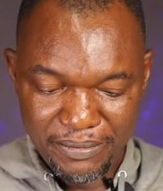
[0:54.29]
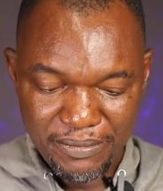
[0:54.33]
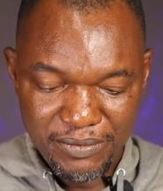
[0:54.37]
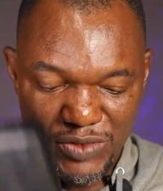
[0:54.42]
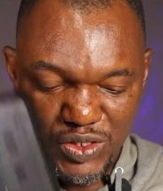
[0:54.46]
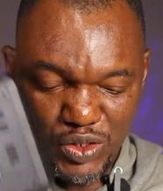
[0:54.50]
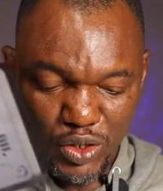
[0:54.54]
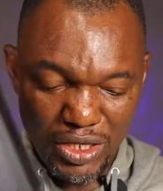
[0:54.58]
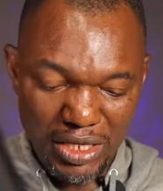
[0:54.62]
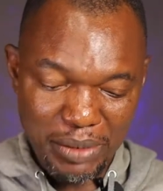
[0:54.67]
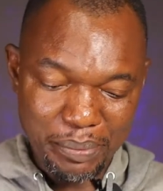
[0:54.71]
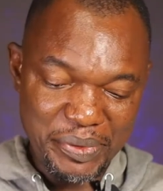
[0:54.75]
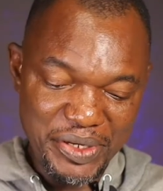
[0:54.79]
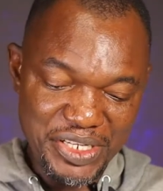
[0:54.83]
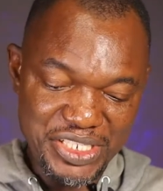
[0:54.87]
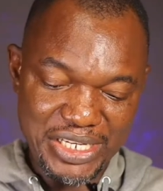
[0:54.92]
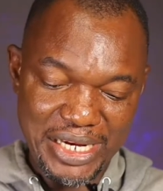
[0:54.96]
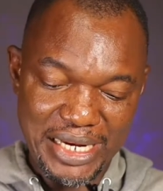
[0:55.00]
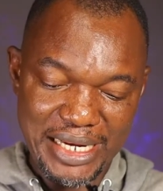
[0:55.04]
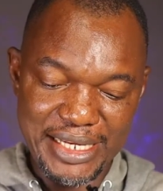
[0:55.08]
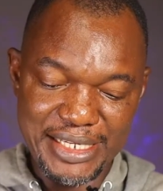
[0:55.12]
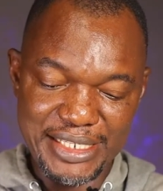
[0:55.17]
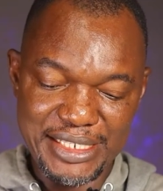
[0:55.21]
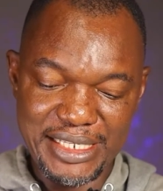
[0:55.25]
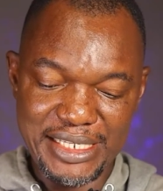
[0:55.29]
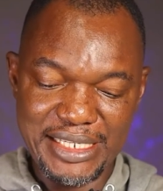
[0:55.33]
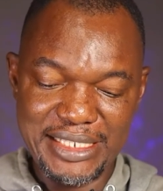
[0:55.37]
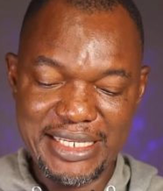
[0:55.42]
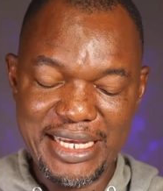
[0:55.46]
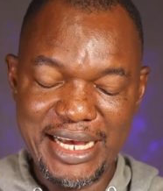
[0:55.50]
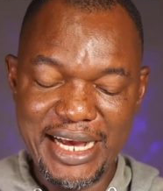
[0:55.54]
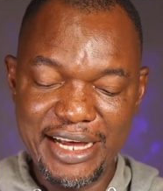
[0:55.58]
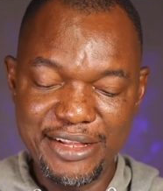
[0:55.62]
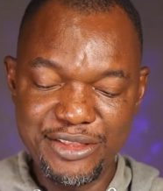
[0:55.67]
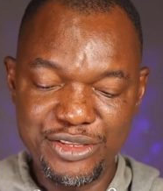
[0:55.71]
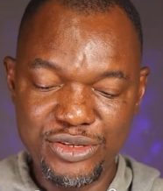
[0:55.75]
So the big challenge is
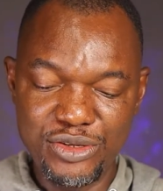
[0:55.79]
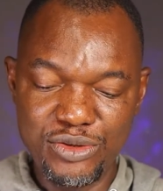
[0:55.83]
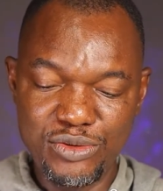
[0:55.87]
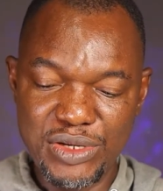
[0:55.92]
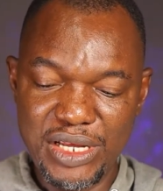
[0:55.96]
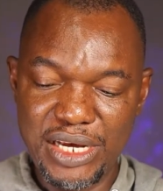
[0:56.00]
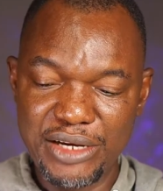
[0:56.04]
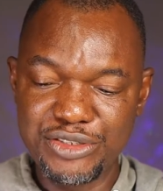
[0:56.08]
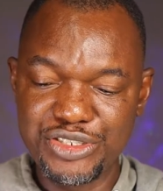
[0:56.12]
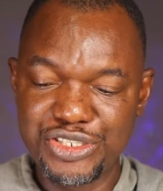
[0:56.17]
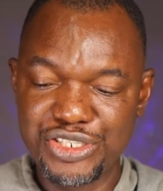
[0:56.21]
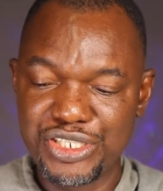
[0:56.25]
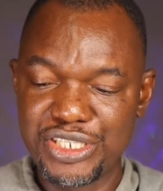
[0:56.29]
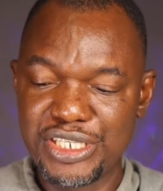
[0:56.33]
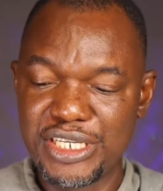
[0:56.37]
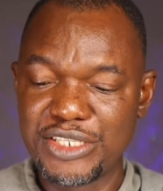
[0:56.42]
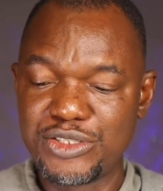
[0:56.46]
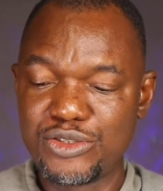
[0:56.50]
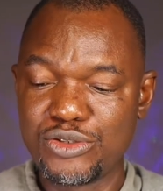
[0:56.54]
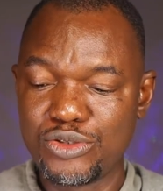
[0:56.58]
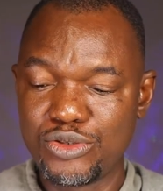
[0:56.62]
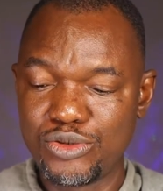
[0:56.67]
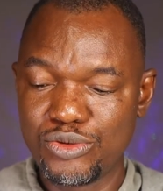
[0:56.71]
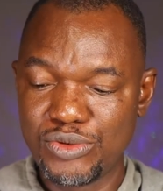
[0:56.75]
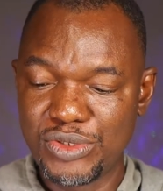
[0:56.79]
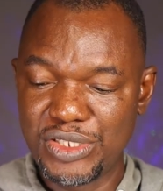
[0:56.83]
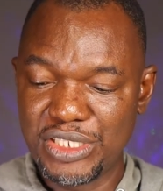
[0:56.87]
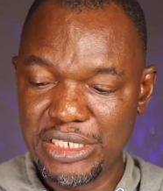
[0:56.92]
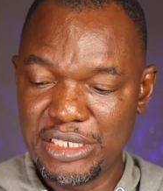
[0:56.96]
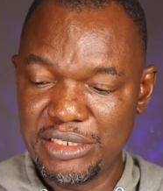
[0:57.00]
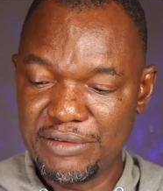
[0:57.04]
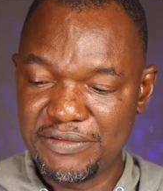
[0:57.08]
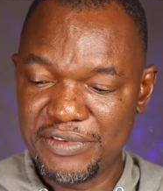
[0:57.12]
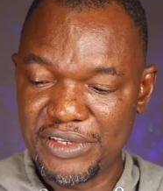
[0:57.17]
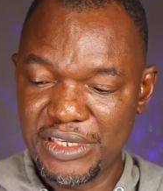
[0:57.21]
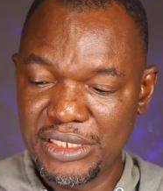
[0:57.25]
how do you now share to two
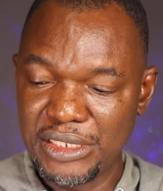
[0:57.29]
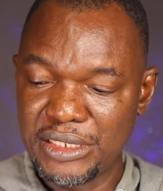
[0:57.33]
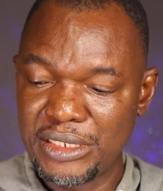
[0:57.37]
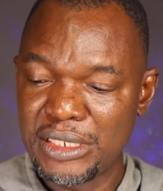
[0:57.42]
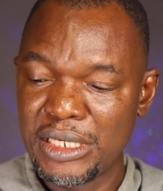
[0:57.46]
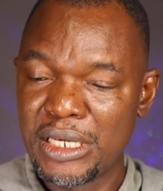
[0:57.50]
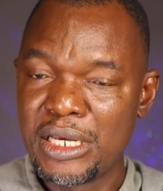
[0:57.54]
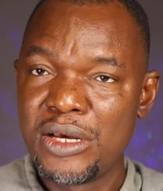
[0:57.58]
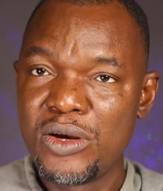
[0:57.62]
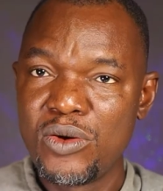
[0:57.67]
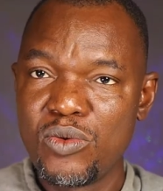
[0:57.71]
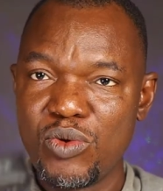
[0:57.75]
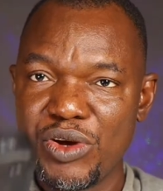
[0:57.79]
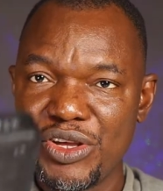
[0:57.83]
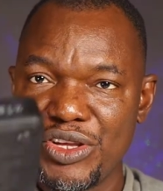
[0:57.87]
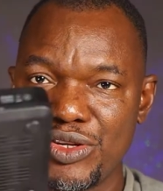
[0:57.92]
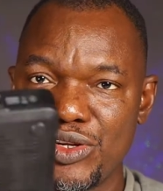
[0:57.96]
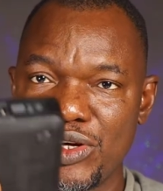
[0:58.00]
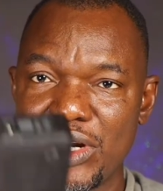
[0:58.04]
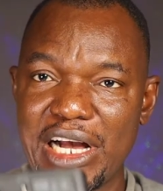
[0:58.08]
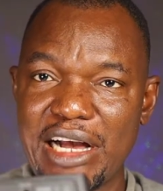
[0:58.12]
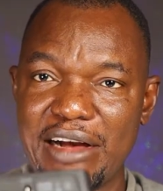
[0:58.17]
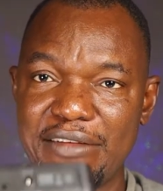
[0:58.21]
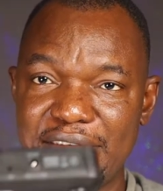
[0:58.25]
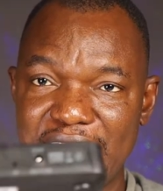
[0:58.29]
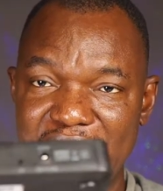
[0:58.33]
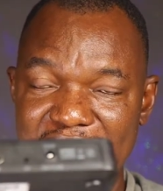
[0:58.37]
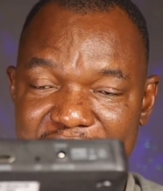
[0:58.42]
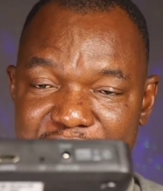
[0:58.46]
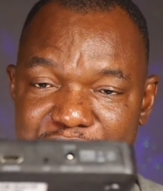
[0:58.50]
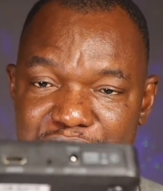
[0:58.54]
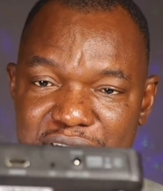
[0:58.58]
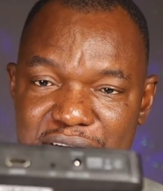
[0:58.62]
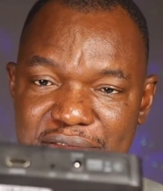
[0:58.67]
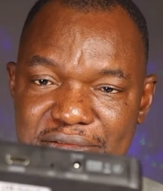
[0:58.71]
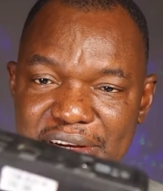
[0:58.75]
TVs when you don't have
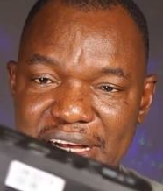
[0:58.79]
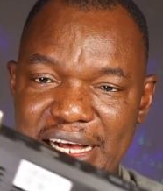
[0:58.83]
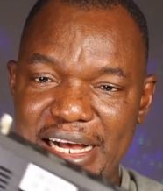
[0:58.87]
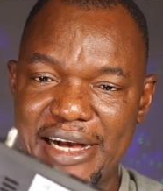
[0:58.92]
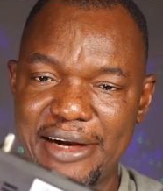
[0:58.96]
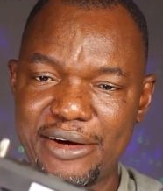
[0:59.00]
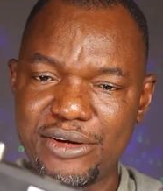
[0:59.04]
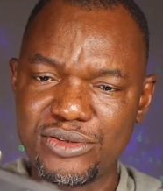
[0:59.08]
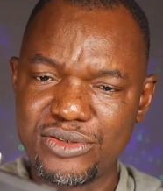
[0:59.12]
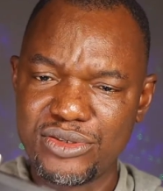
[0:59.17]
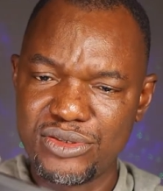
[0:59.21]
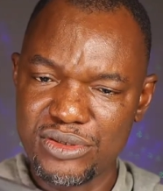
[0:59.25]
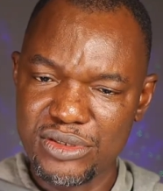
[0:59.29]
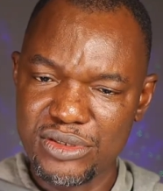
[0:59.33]
RF out